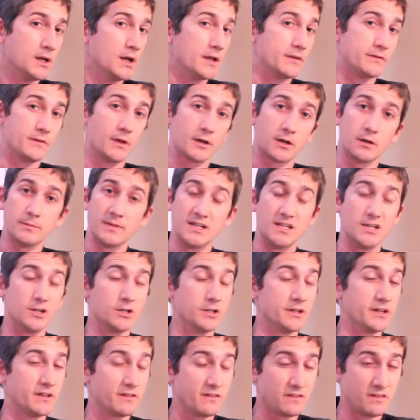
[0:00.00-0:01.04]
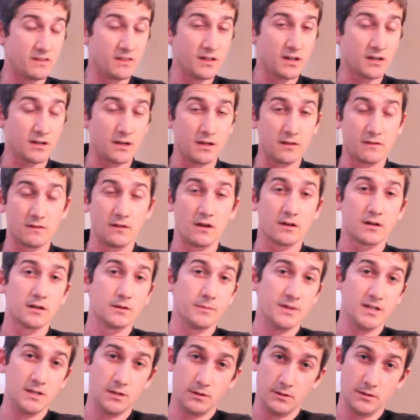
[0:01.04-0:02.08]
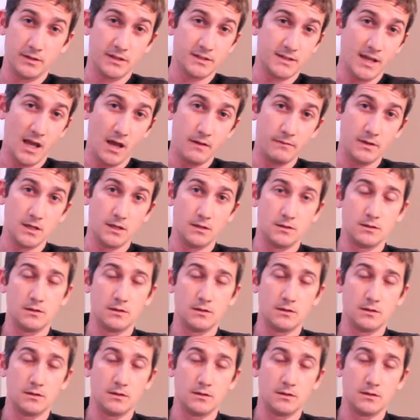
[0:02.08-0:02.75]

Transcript: it's not gonna be nearly as thick, it's not gonna be nearly as heavy.